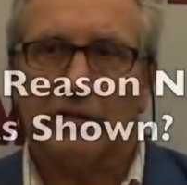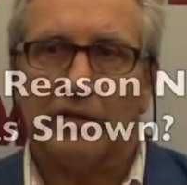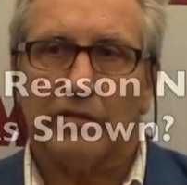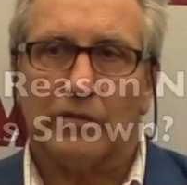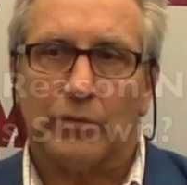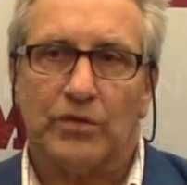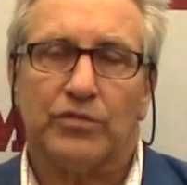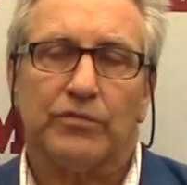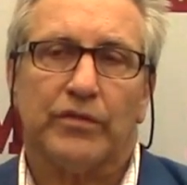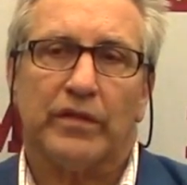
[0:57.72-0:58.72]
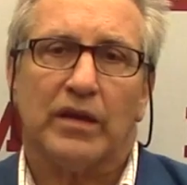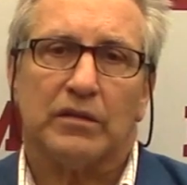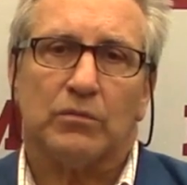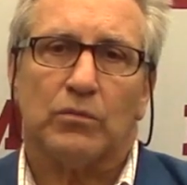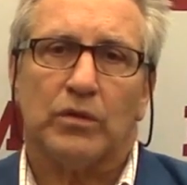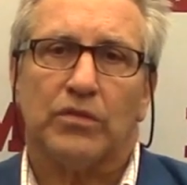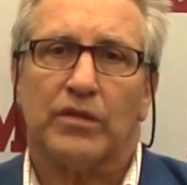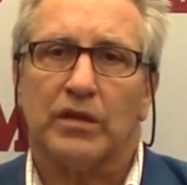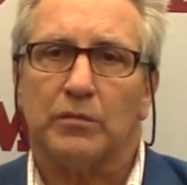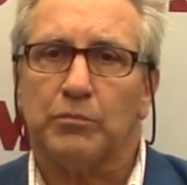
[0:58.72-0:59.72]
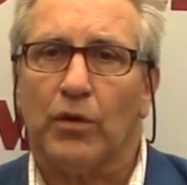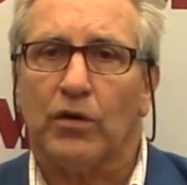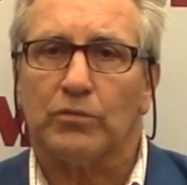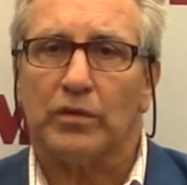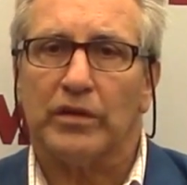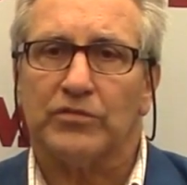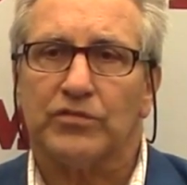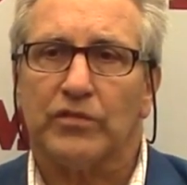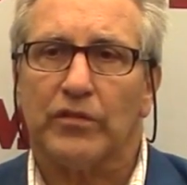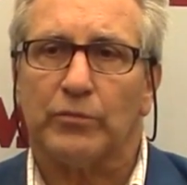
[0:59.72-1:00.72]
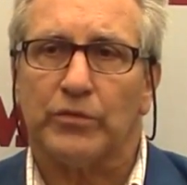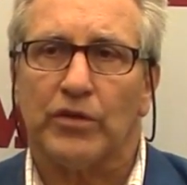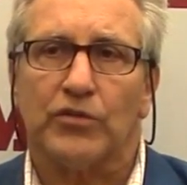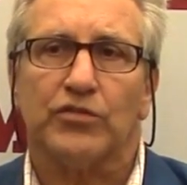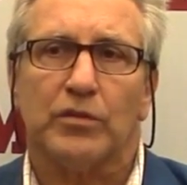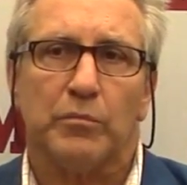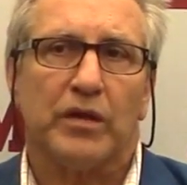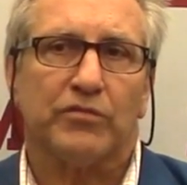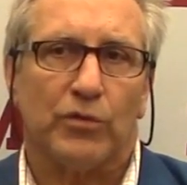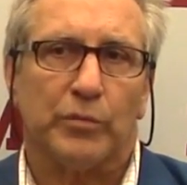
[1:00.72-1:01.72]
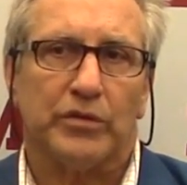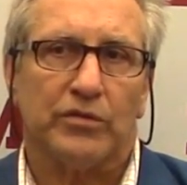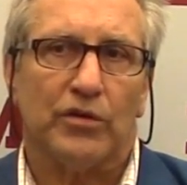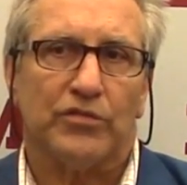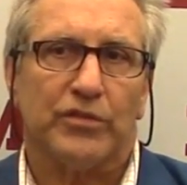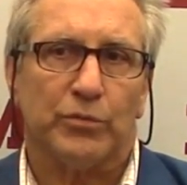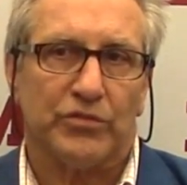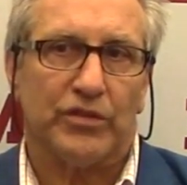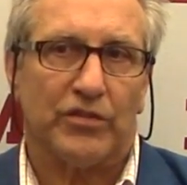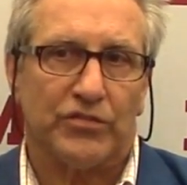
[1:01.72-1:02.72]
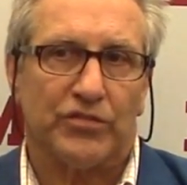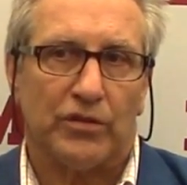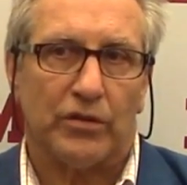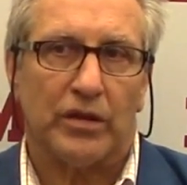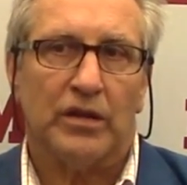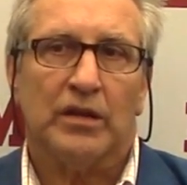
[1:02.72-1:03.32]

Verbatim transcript: And the reason for that, we think in part relates to the reduction in metformin dose that was necessary